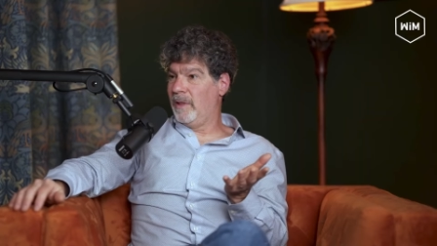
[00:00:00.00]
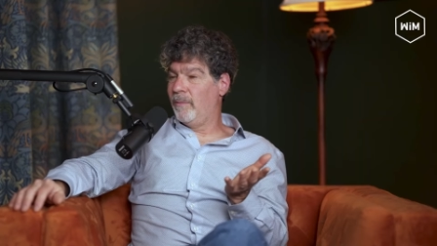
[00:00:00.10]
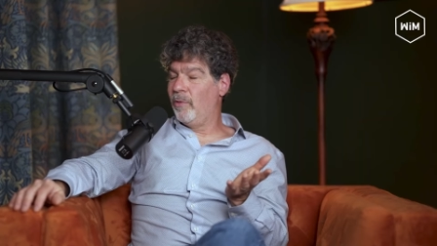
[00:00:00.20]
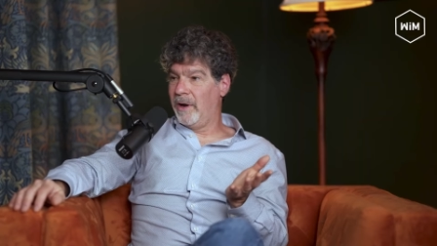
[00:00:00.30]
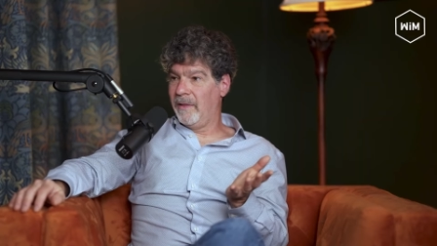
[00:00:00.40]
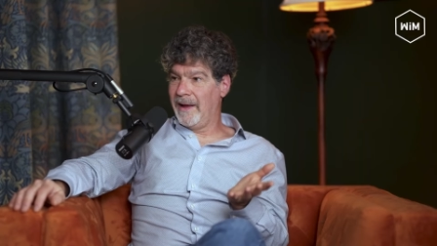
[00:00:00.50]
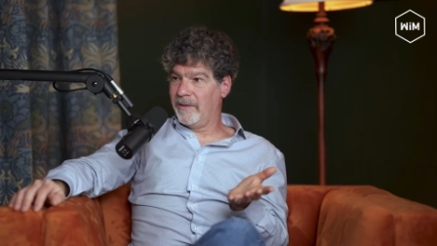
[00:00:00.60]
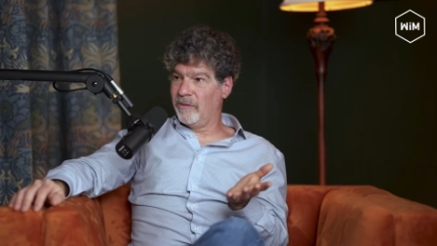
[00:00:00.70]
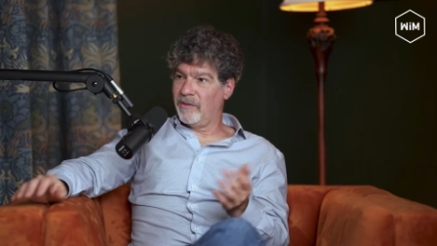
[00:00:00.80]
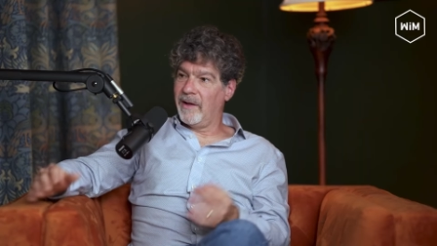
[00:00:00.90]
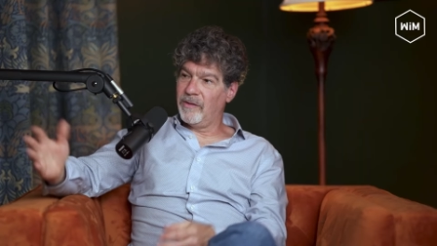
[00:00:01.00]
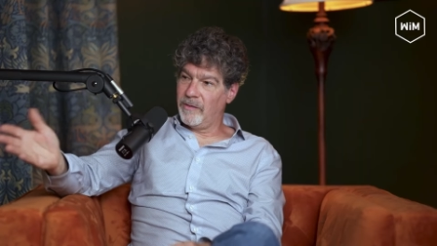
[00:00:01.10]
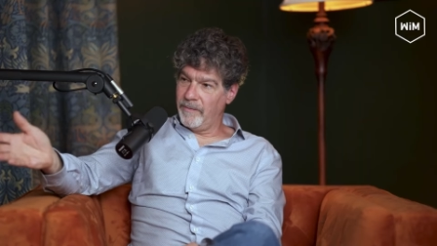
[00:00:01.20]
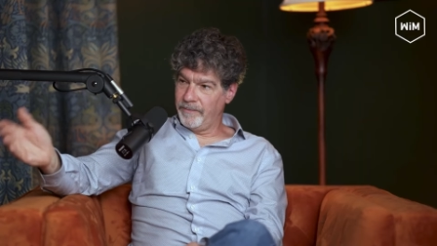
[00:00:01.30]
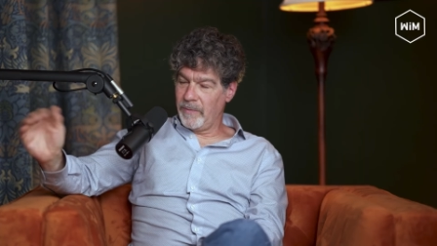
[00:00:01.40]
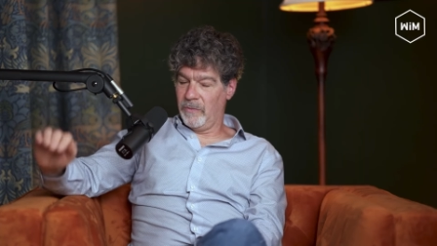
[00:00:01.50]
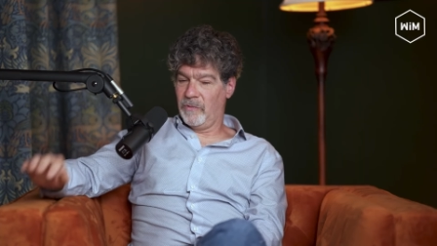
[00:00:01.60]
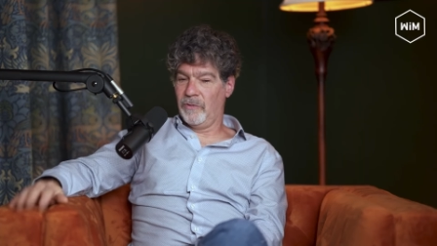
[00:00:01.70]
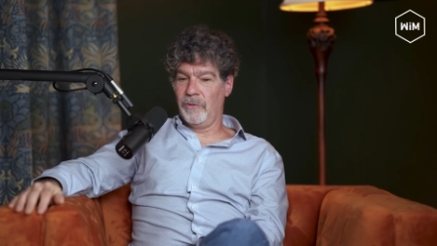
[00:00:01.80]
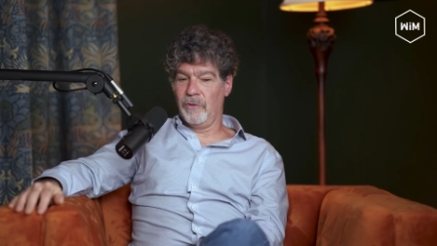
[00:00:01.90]
be the point of the exercise.
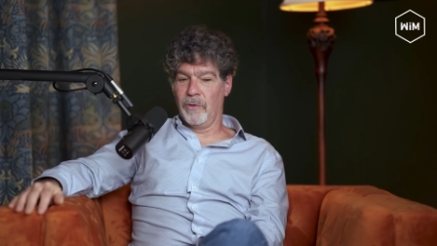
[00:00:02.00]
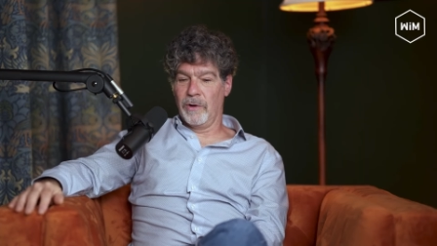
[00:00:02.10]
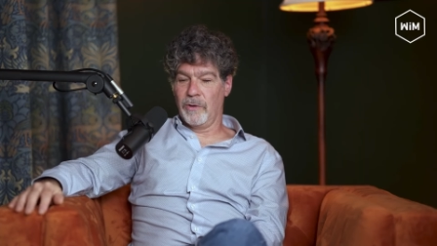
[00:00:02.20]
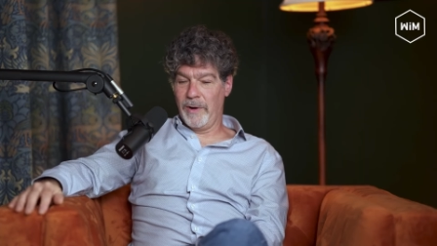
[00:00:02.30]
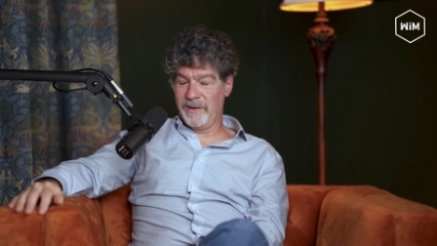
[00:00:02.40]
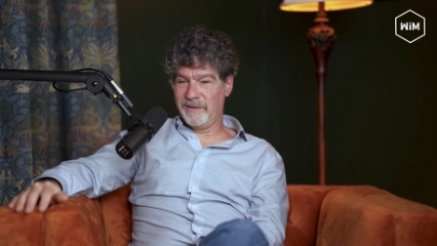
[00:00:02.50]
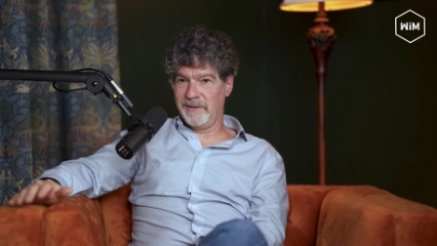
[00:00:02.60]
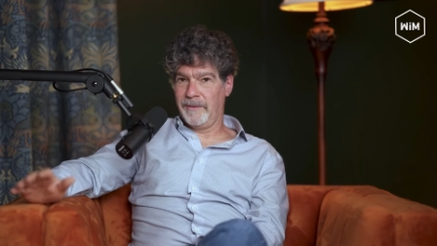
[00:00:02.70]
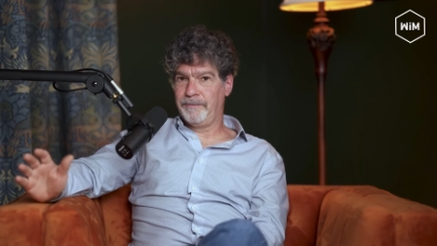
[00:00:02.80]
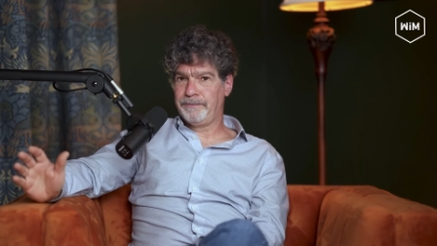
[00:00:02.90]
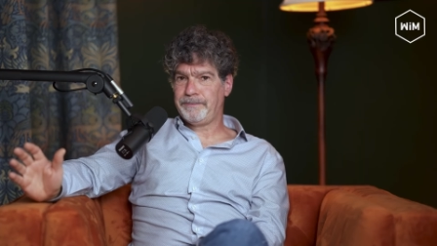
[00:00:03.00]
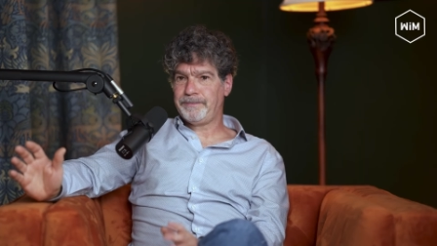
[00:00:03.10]
To your question,